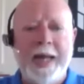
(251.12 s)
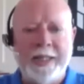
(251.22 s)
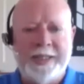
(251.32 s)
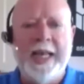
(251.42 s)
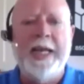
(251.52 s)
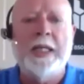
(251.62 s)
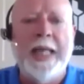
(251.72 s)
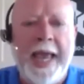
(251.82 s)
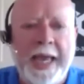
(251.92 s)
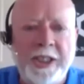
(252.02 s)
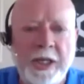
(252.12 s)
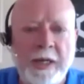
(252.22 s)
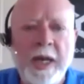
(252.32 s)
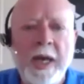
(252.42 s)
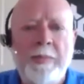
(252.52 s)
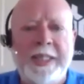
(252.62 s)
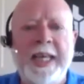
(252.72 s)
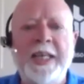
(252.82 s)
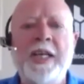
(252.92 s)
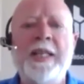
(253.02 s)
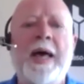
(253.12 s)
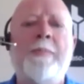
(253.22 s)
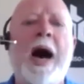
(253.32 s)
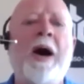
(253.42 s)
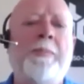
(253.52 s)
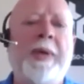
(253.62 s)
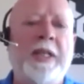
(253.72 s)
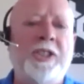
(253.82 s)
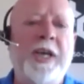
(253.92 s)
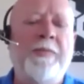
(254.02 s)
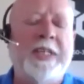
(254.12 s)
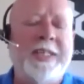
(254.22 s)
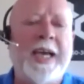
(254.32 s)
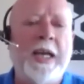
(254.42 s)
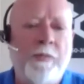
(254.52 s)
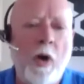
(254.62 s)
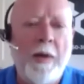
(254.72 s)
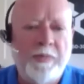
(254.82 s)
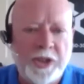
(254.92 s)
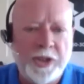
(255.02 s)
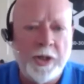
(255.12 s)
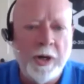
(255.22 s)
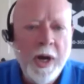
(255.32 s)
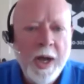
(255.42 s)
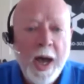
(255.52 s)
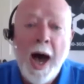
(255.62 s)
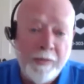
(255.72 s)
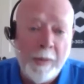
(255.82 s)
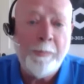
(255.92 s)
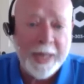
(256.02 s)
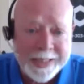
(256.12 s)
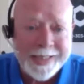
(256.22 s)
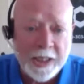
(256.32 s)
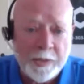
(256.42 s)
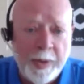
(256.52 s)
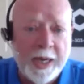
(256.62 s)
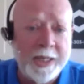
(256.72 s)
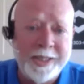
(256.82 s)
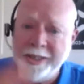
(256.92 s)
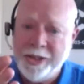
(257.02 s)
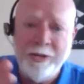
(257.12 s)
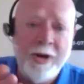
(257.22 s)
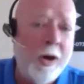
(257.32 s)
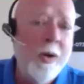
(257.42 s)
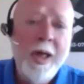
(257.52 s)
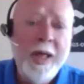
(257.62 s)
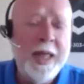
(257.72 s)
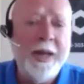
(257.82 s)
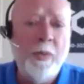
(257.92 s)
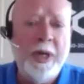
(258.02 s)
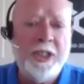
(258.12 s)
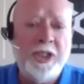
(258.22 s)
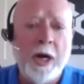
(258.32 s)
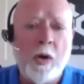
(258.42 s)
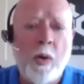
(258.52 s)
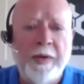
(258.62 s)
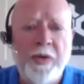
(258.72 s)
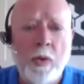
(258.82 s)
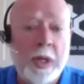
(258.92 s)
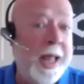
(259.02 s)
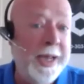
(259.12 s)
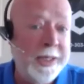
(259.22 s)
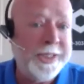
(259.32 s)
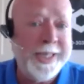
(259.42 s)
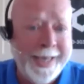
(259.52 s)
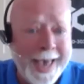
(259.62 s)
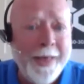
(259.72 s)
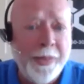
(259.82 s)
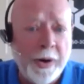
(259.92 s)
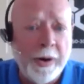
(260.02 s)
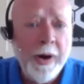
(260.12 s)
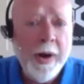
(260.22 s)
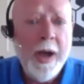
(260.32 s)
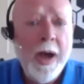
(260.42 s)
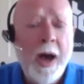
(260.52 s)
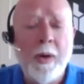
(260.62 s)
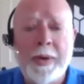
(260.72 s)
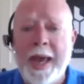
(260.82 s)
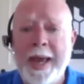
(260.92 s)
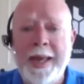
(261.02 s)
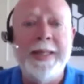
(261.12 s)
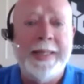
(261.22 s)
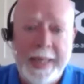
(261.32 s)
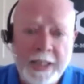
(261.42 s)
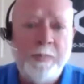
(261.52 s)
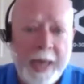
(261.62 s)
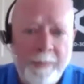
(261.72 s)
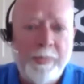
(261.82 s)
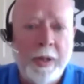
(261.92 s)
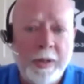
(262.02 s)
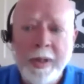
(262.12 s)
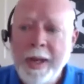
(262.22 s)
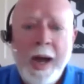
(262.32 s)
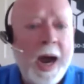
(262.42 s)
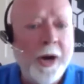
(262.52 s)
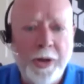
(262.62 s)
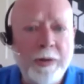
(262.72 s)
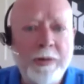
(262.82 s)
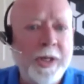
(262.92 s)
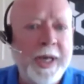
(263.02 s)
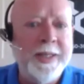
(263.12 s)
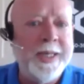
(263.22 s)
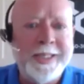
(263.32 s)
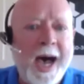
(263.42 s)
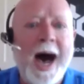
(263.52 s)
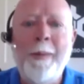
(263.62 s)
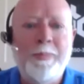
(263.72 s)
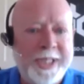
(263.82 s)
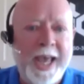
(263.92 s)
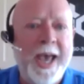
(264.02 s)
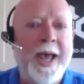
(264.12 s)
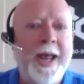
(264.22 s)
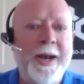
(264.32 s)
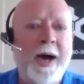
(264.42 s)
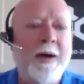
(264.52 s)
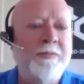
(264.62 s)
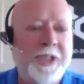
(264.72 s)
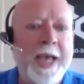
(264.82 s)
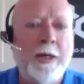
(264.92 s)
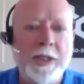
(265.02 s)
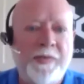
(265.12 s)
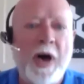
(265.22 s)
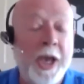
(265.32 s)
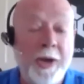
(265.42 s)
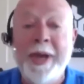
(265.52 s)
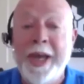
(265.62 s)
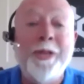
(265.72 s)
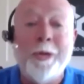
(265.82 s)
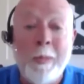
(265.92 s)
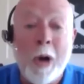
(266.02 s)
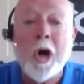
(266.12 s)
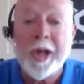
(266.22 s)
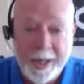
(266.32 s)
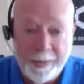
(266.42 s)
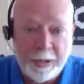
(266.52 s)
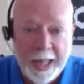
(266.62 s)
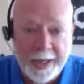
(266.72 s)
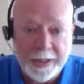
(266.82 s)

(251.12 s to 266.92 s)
single agent, but teaching them how to be the chief executive officer of a business. Because as you know, then we share quite a few clients together. Okay, these people are usually in the top 10 of sales volume in their marketplace.